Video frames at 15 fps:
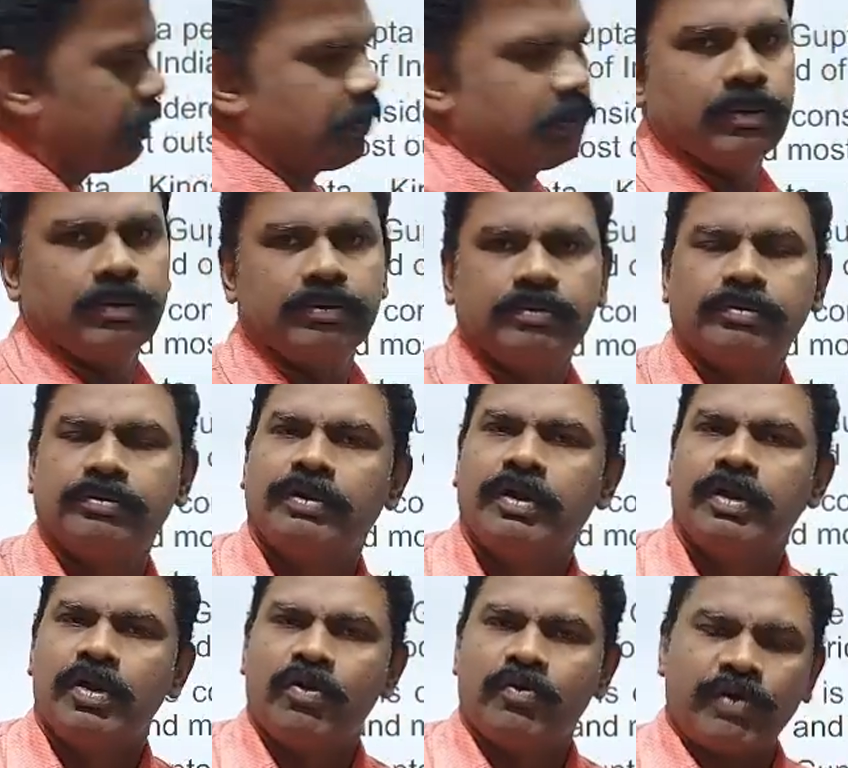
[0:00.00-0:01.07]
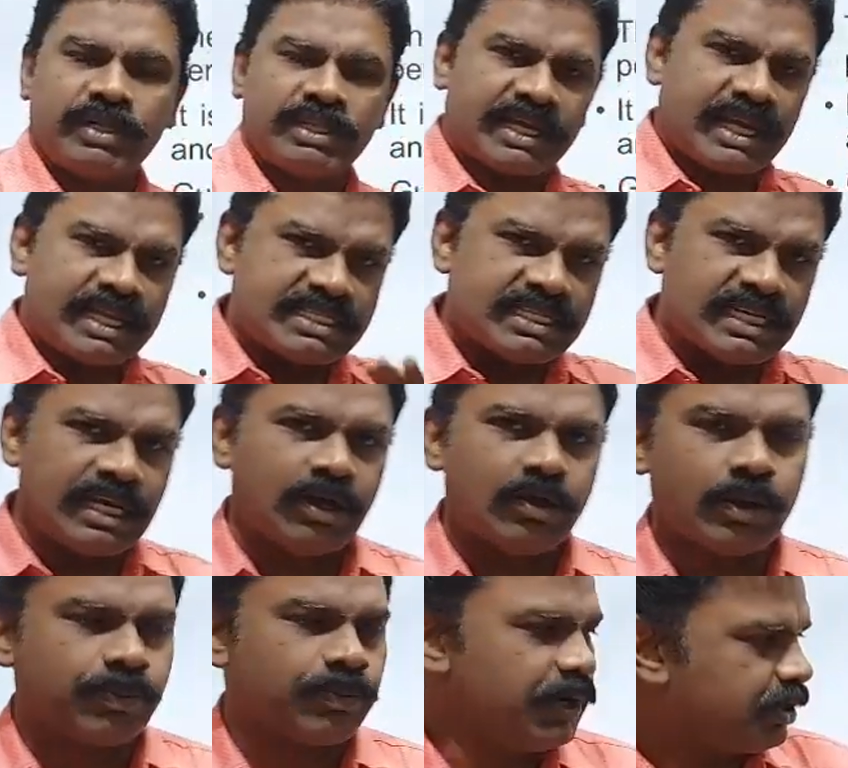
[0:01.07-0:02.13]
people. For the cultural
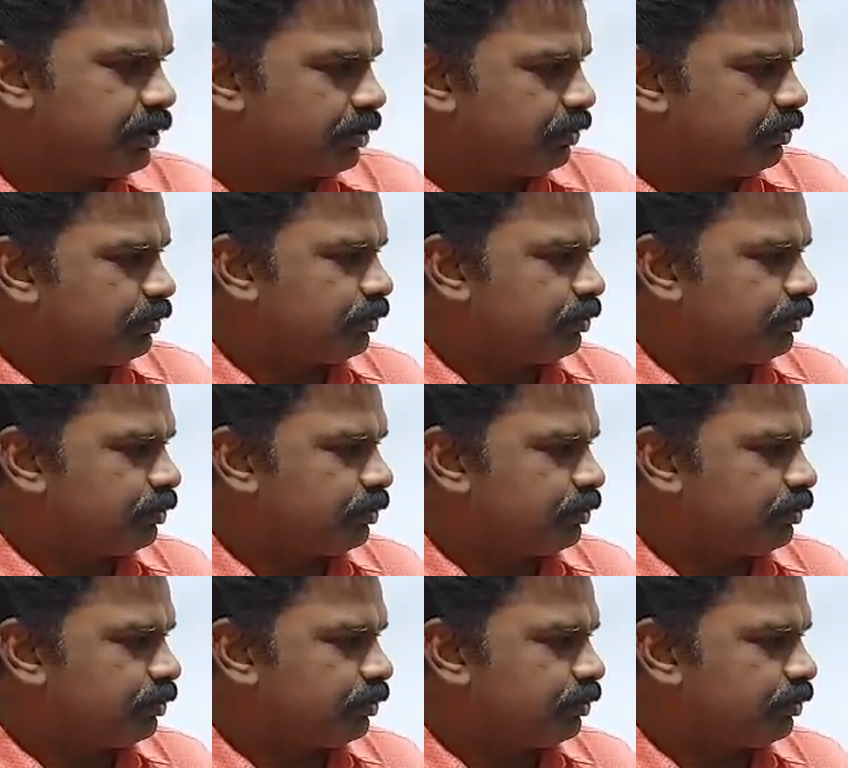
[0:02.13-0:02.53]
development